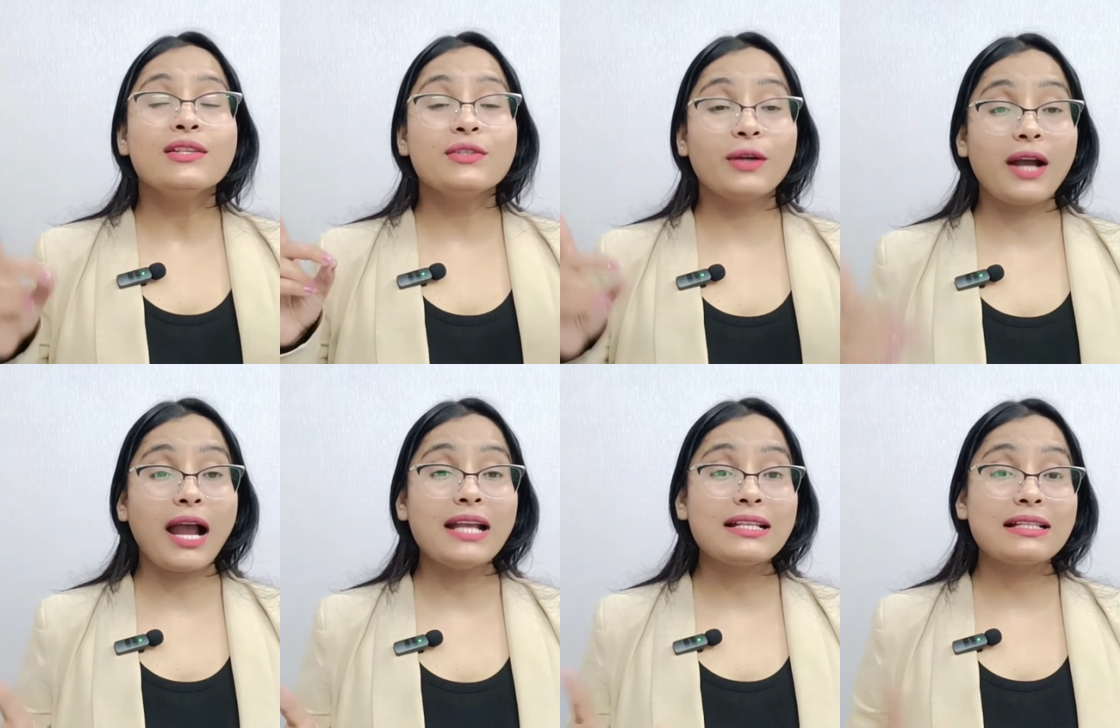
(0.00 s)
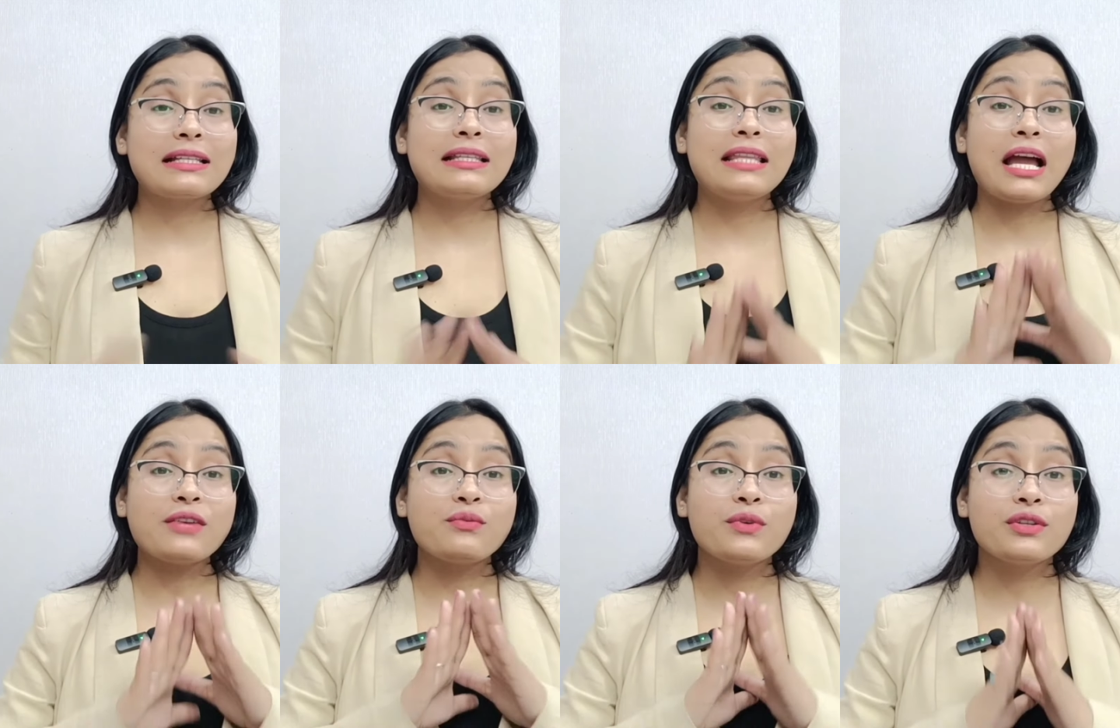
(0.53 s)
so guys,
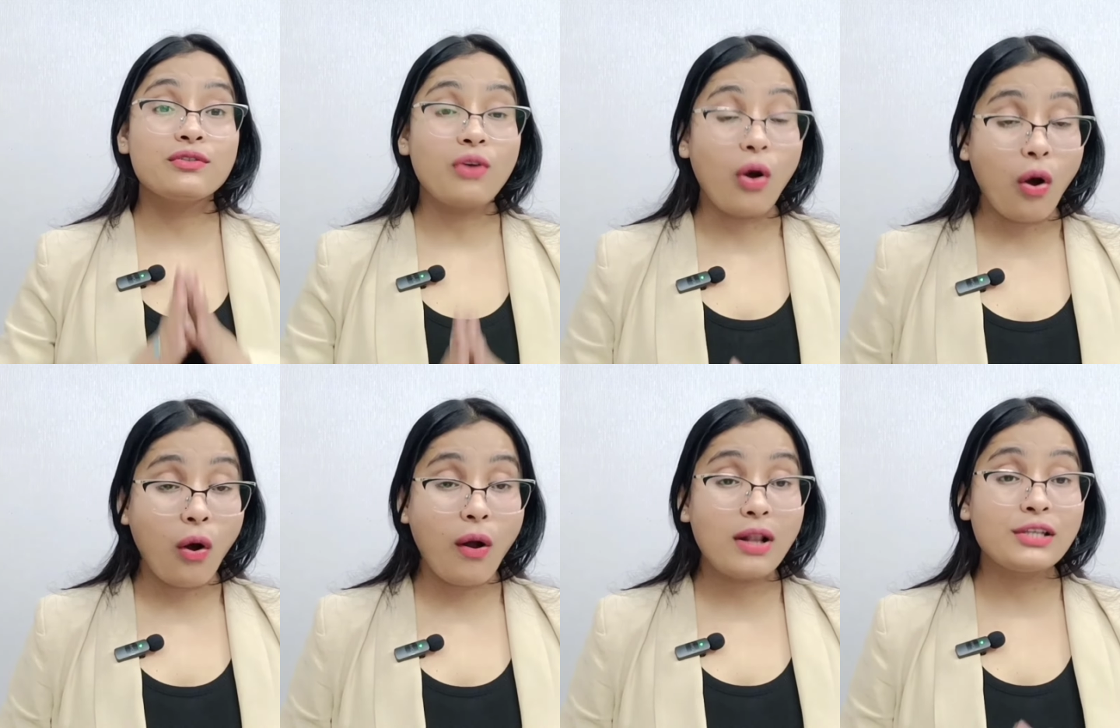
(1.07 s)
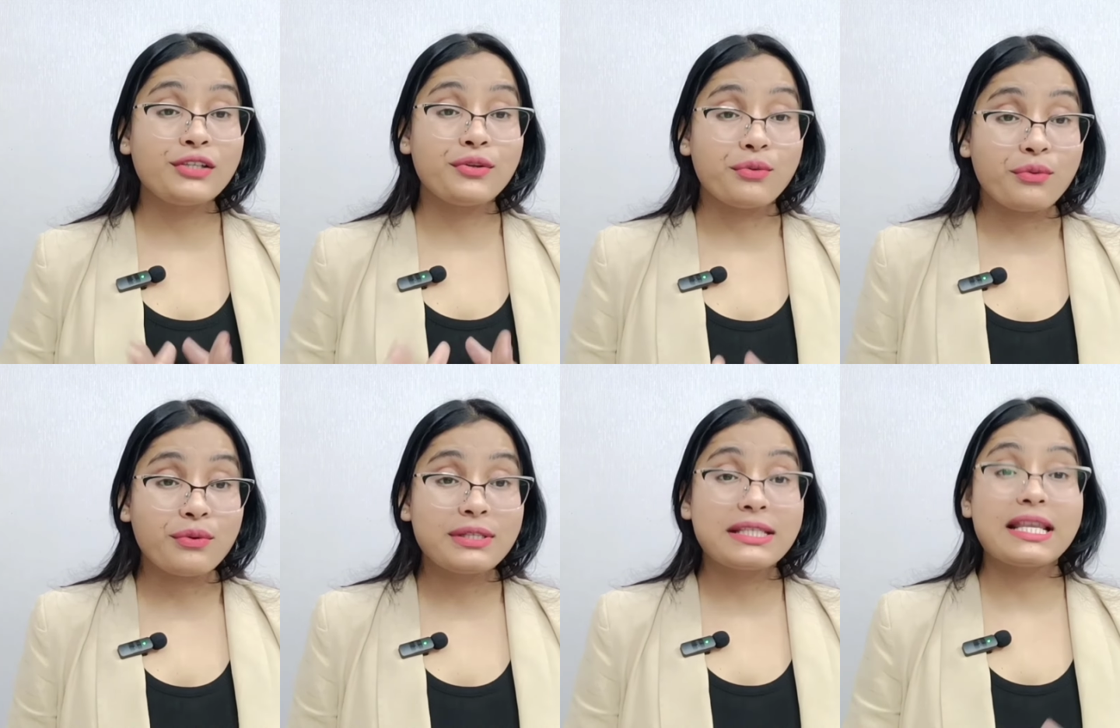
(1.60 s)
that was all
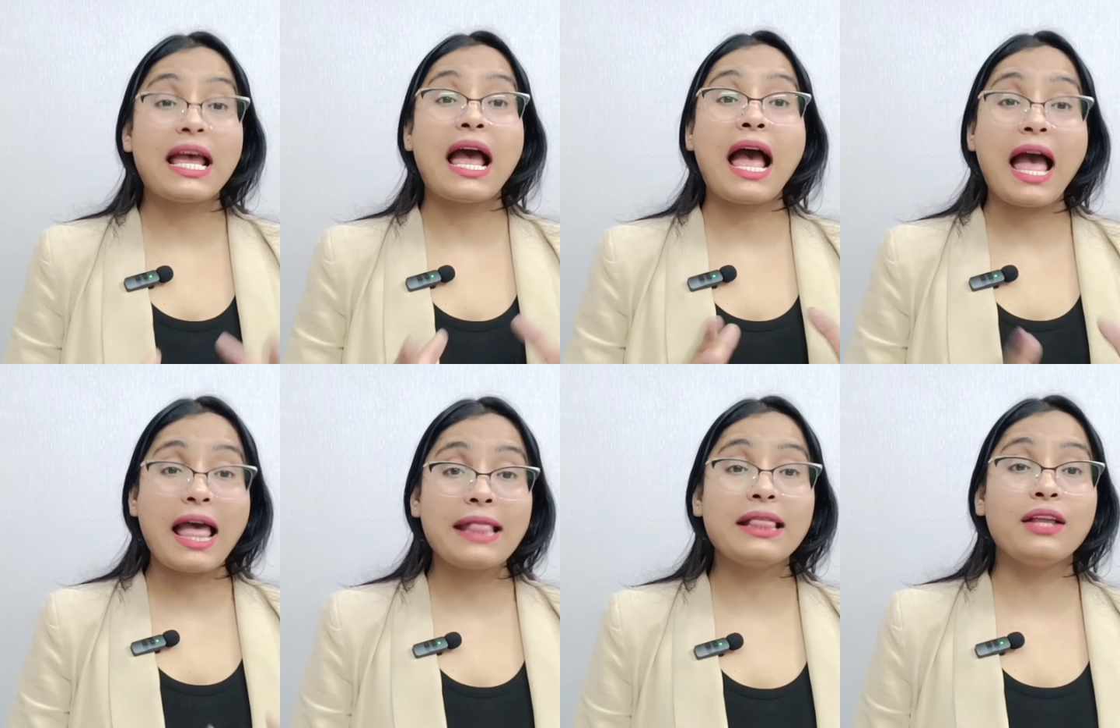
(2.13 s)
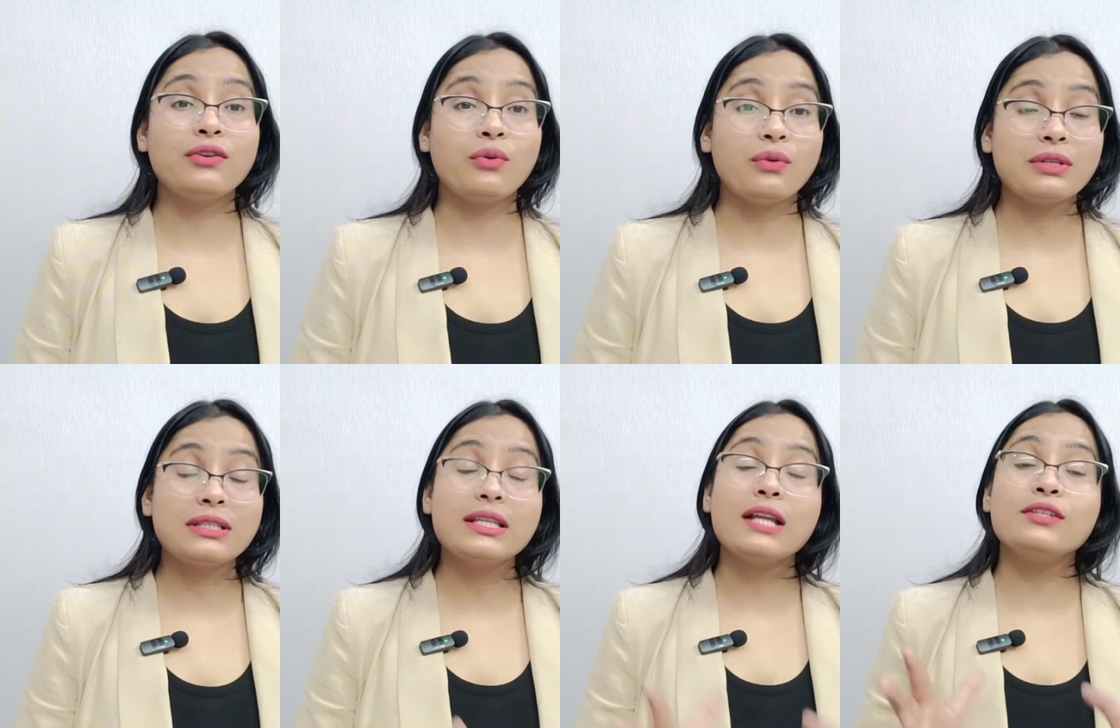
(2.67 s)
do's and the
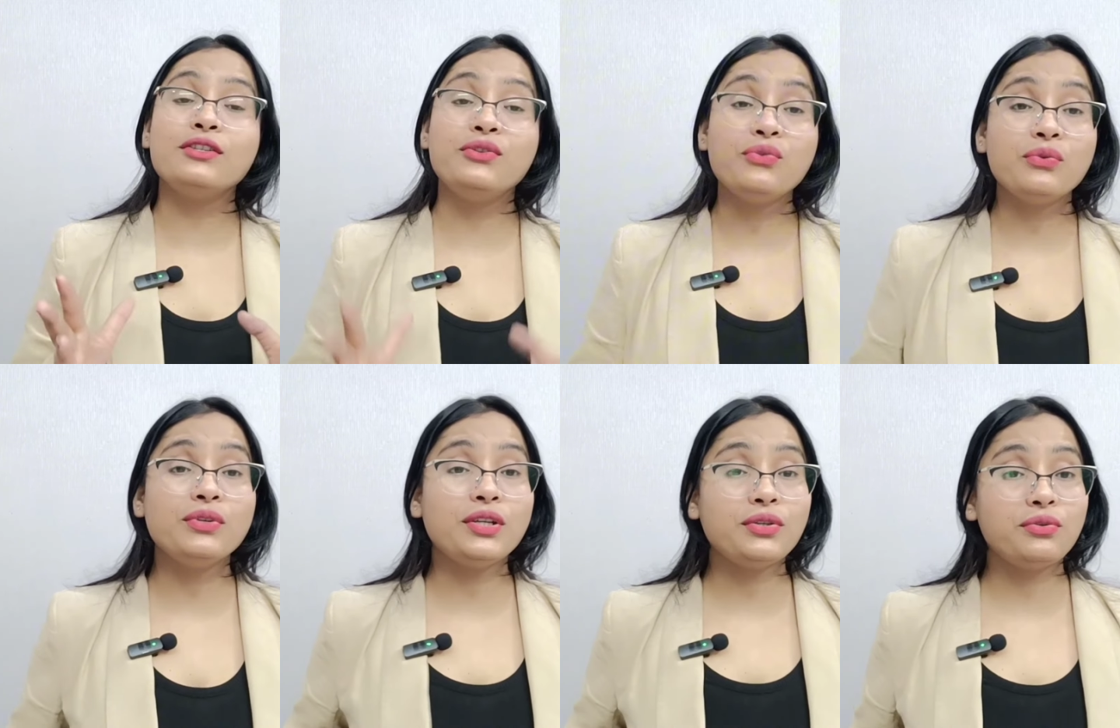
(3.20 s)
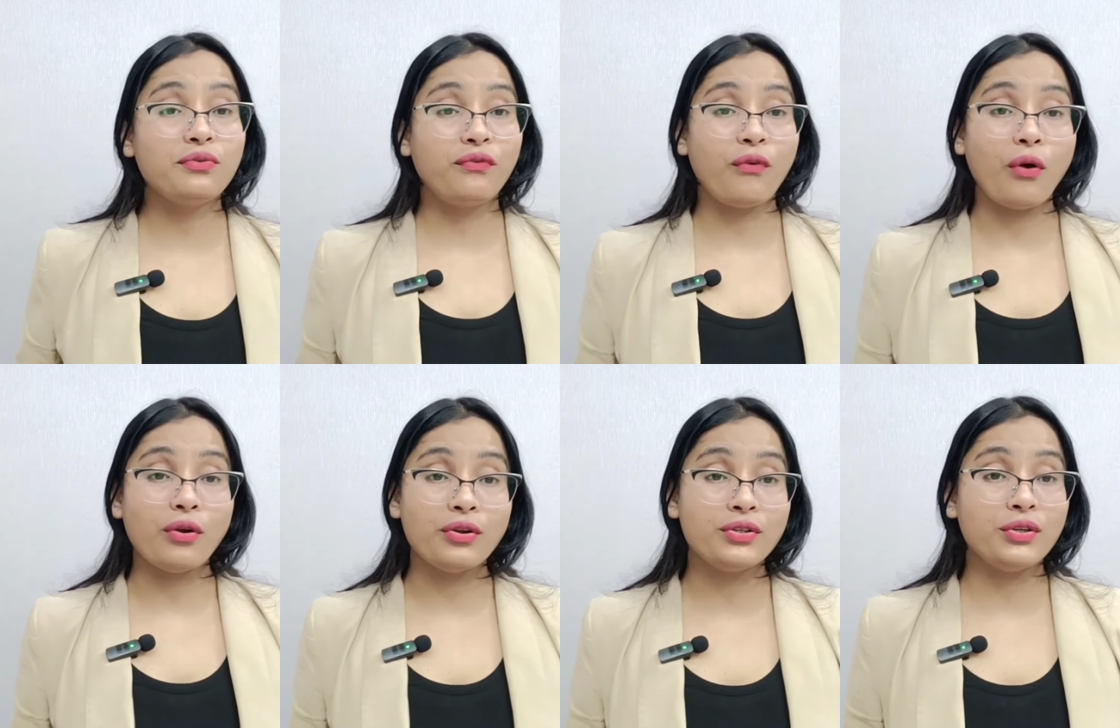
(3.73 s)
don'ts that you need to
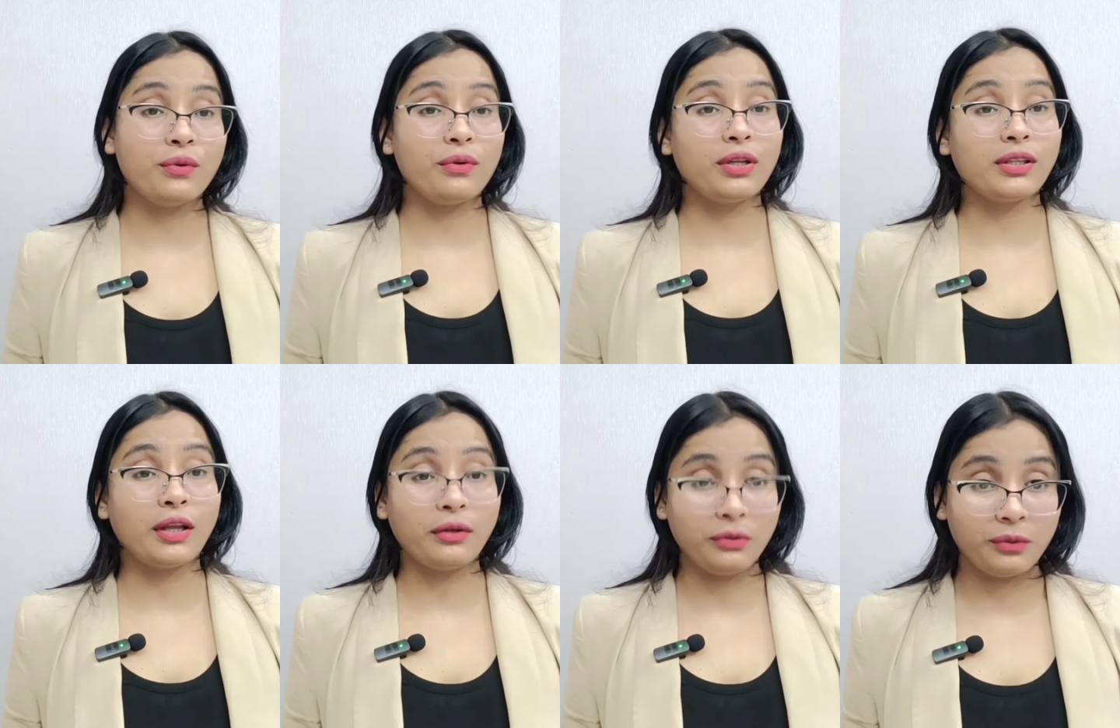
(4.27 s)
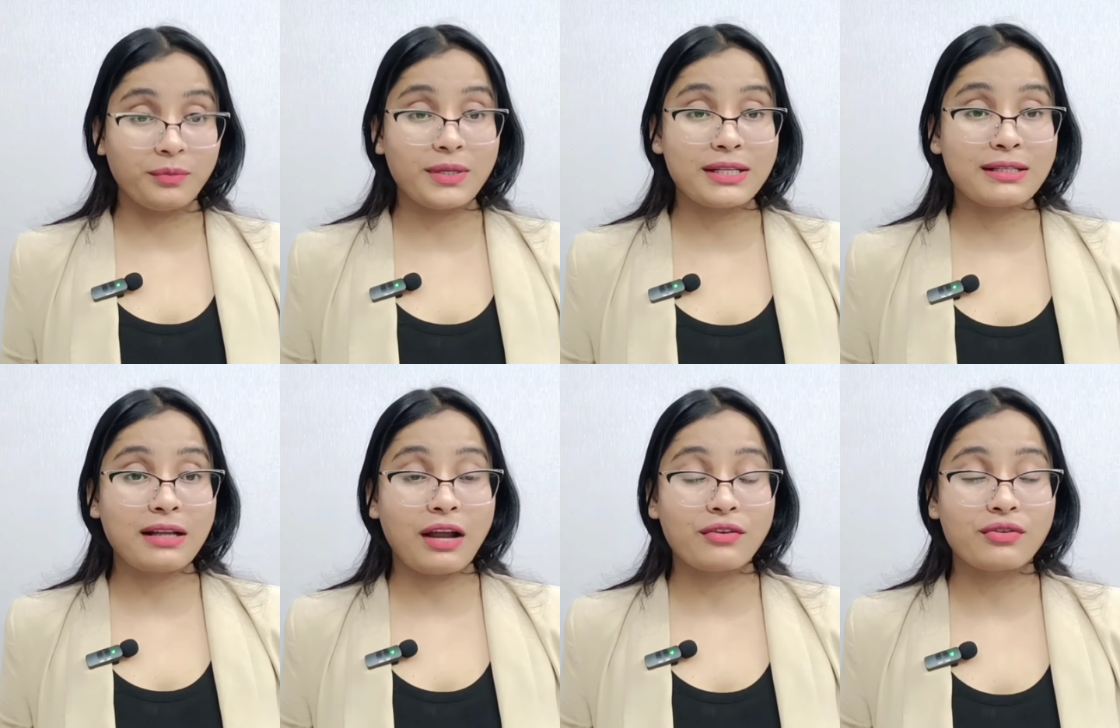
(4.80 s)
follow during the group
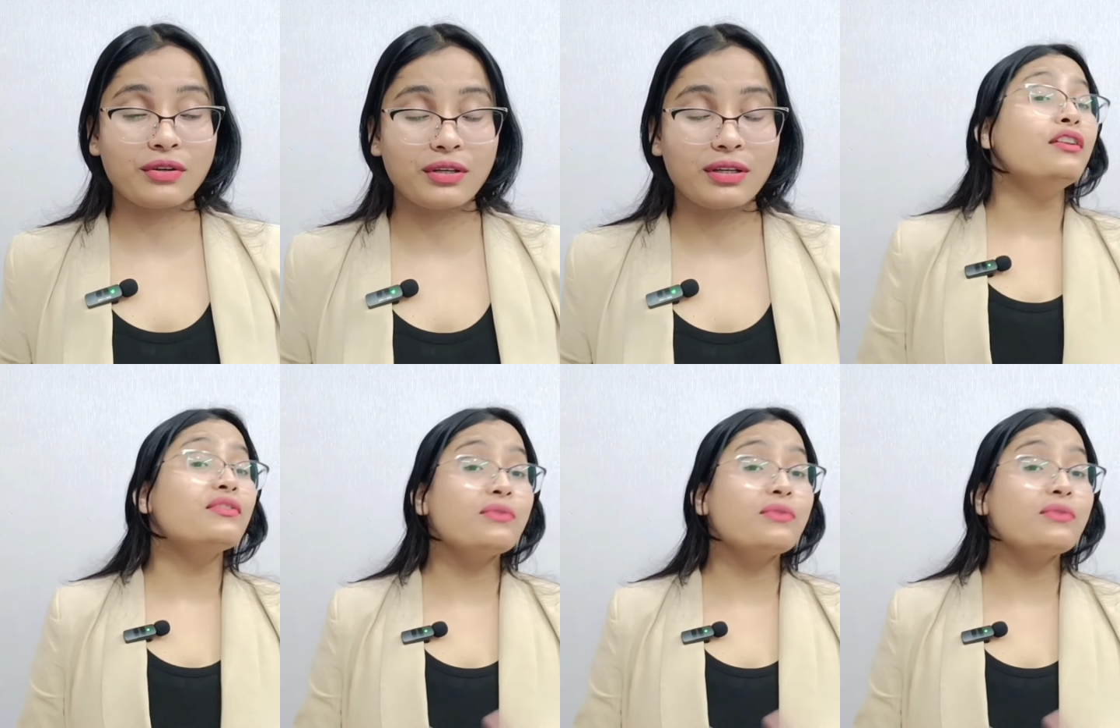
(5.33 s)
discussion.